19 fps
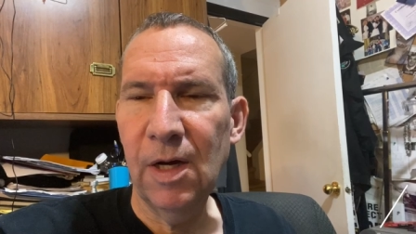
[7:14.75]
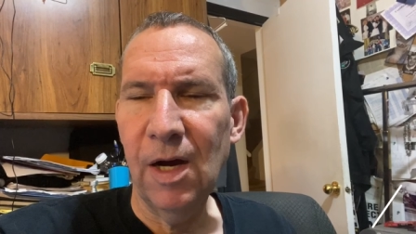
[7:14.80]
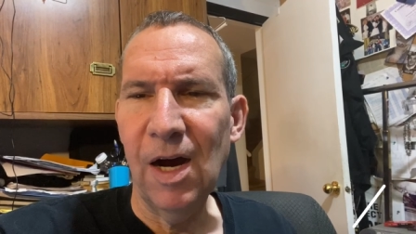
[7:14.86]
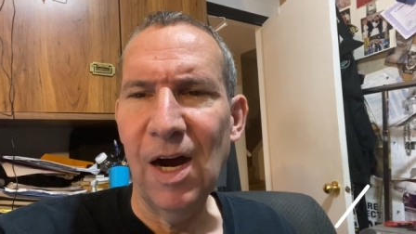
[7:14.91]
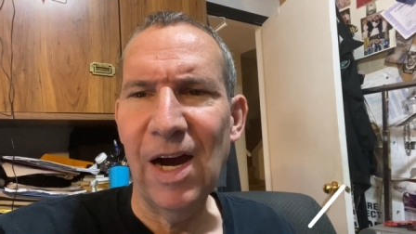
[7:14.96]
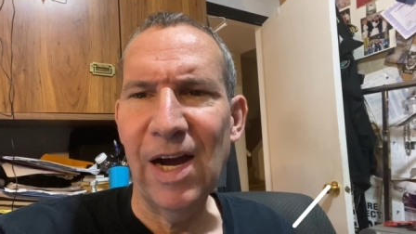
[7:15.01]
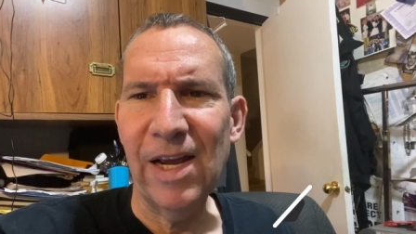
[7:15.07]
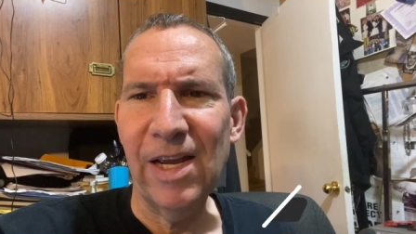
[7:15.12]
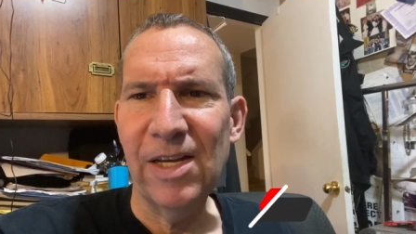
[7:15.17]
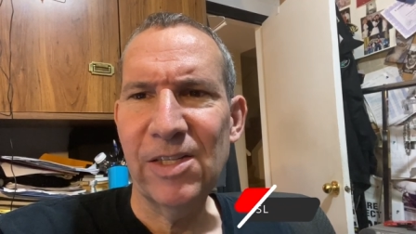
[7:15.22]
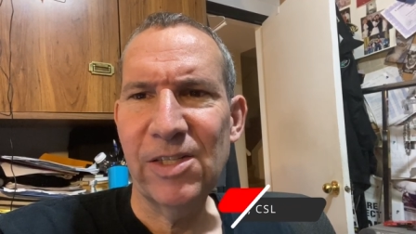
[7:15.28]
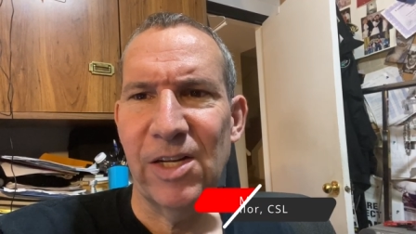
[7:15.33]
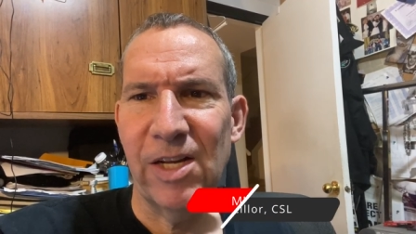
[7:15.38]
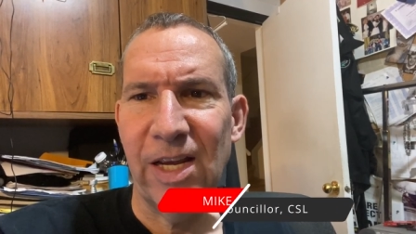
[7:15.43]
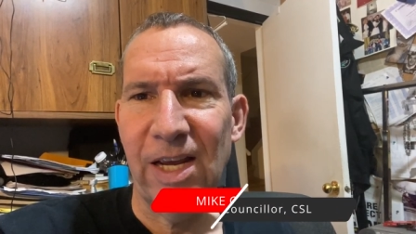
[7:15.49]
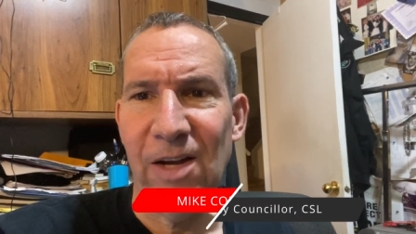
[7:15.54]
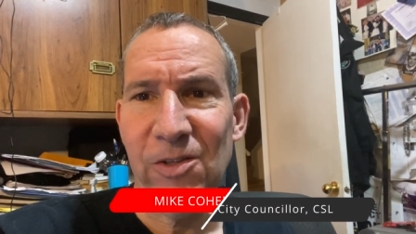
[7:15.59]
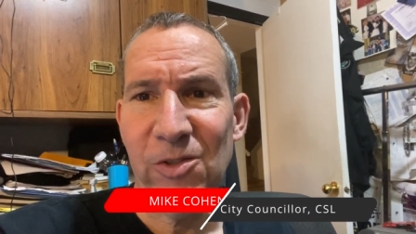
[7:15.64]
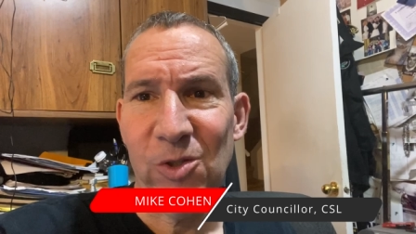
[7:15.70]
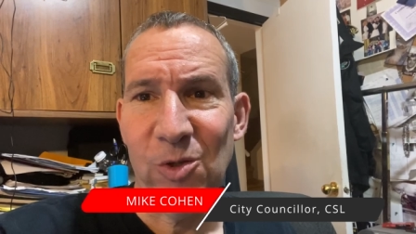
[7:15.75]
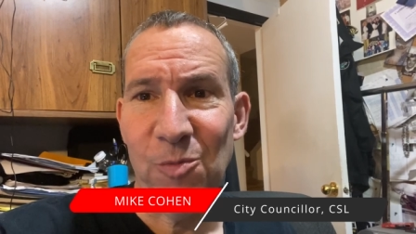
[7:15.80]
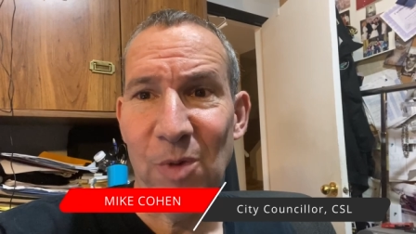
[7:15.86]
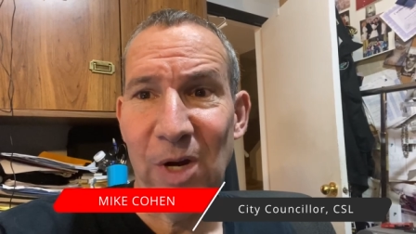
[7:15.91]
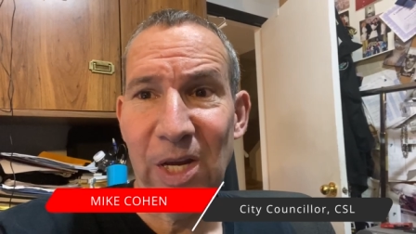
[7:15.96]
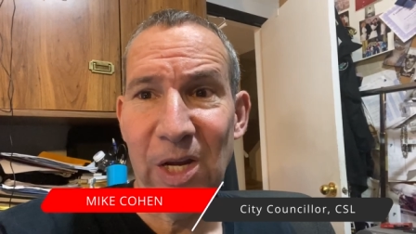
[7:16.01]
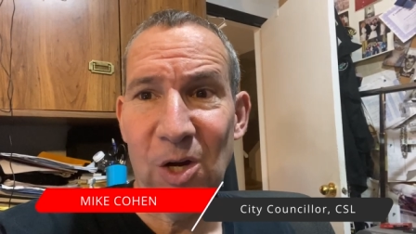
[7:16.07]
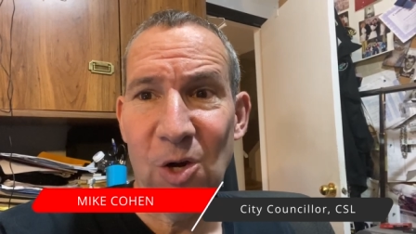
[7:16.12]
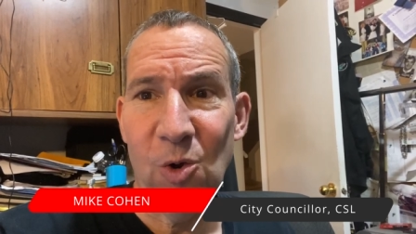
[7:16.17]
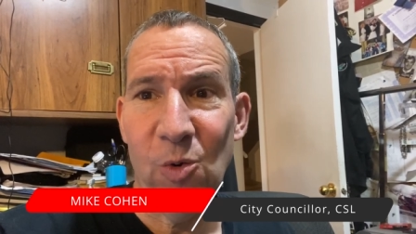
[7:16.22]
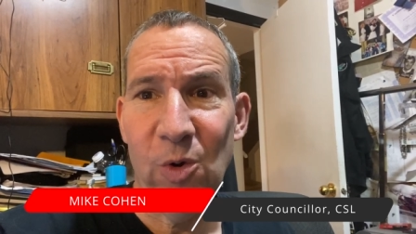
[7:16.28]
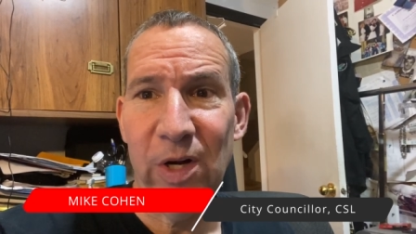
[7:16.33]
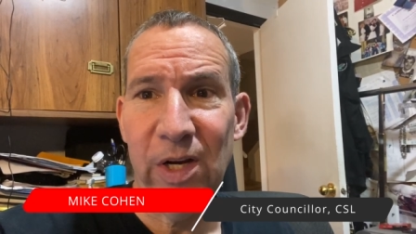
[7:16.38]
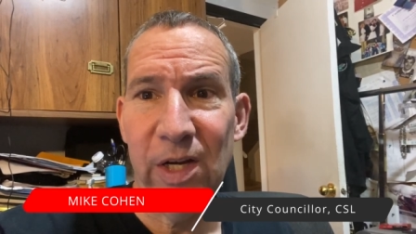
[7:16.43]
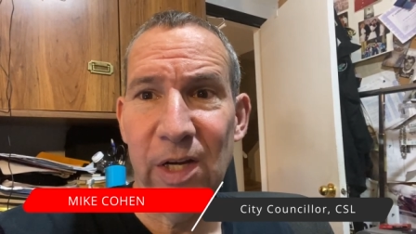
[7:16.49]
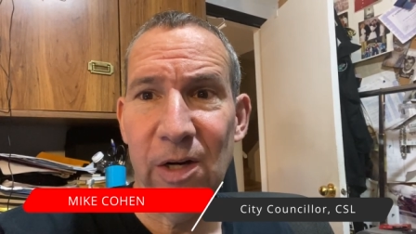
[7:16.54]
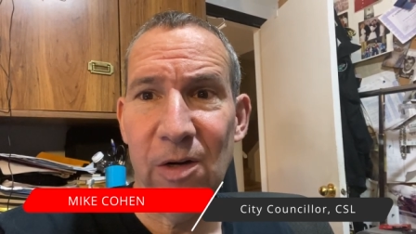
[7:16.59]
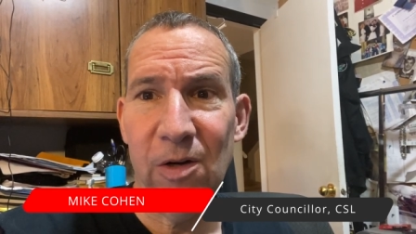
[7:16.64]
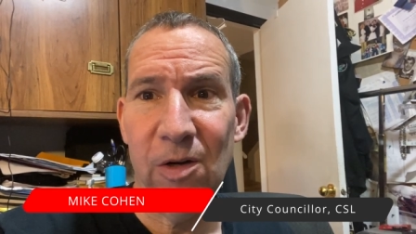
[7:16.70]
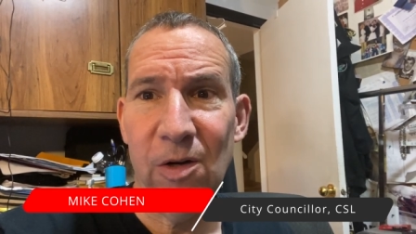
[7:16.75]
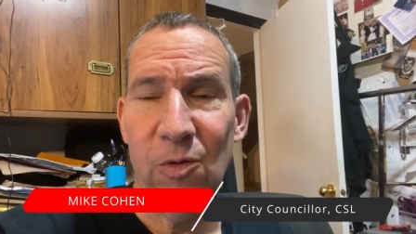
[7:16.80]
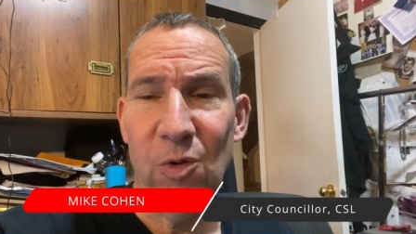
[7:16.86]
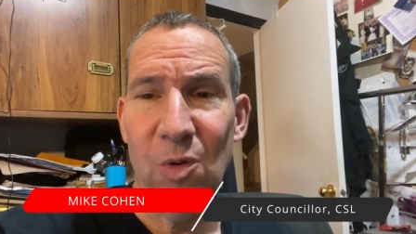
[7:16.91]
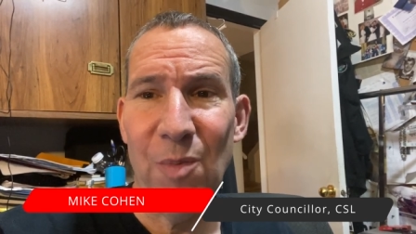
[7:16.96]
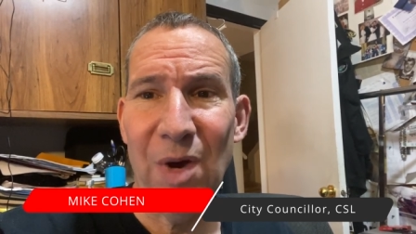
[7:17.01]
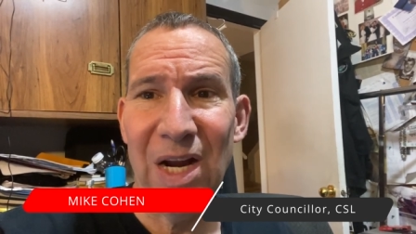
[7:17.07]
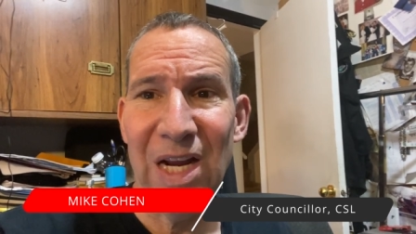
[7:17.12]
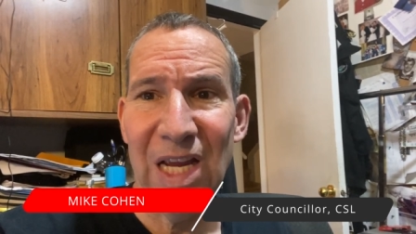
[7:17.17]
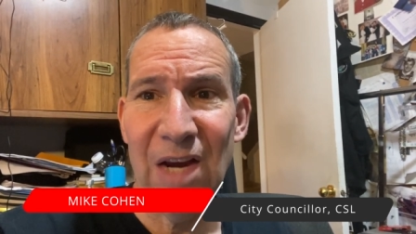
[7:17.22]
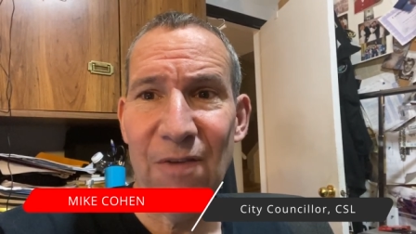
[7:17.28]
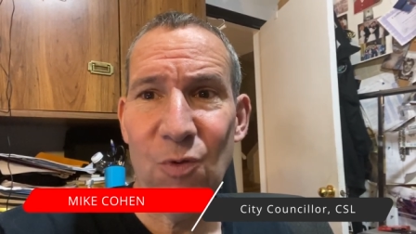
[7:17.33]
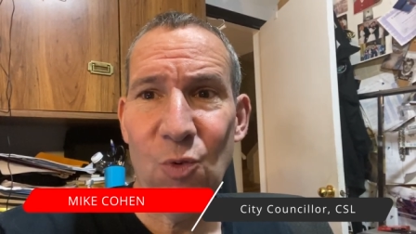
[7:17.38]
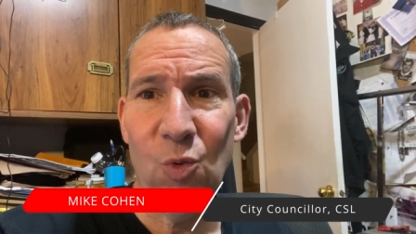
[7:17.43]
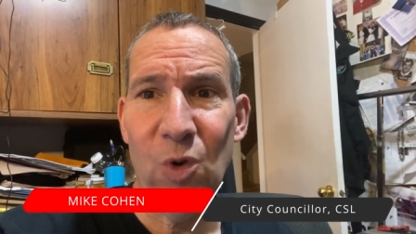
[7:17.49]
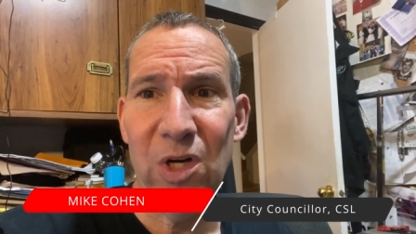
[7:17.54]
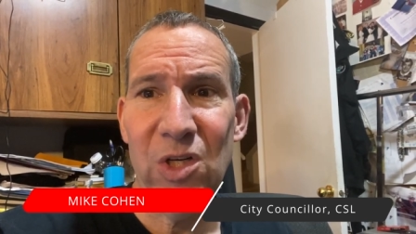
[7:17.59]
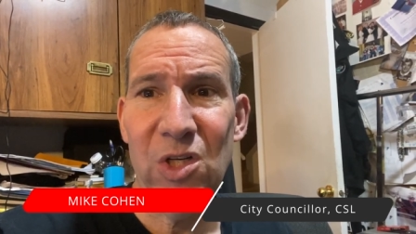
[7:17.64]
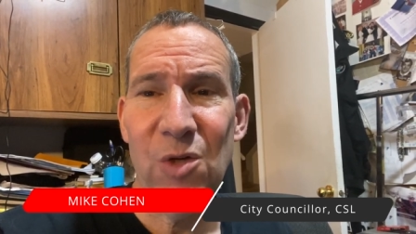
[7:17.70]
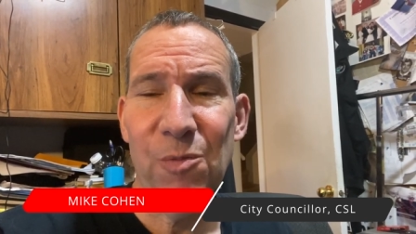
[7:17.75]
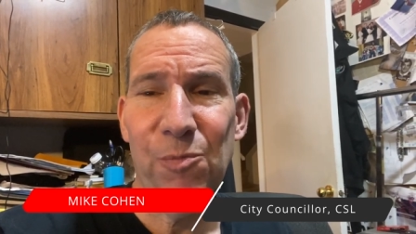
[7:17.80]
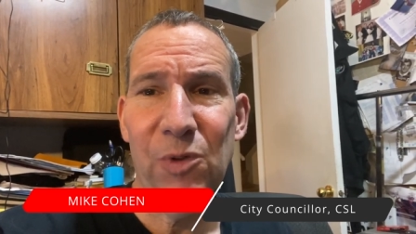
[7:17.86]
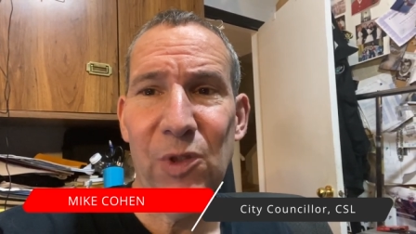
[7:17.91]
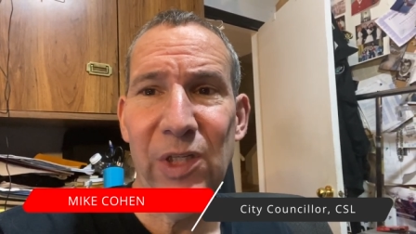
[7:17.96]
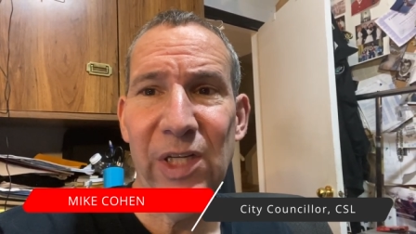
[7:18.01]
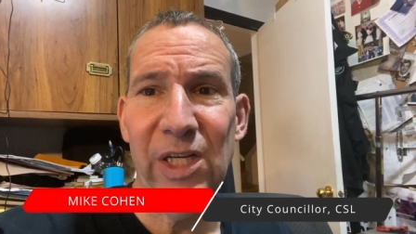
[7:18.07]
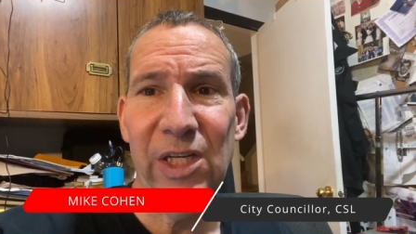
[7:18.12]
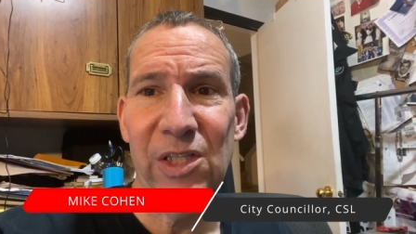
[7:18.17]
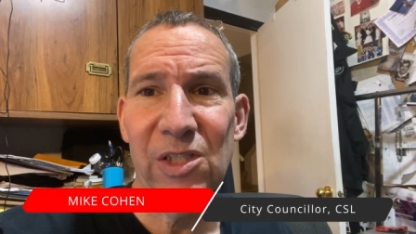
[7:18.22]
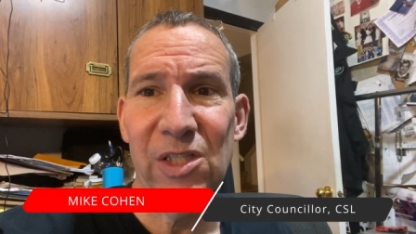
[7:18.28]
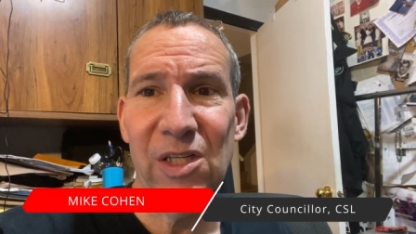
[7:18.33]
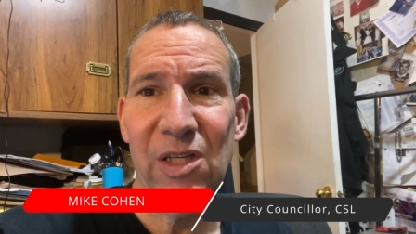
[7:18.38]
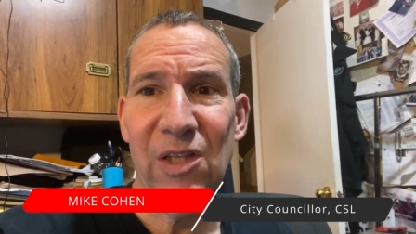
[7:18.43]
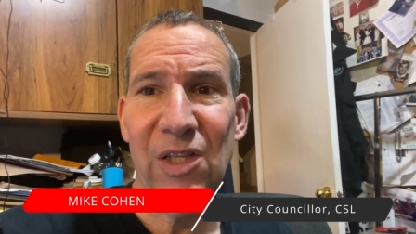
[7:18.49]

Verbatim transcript: Hi, City Councilor Mike Cohen here, reminding everyone to please,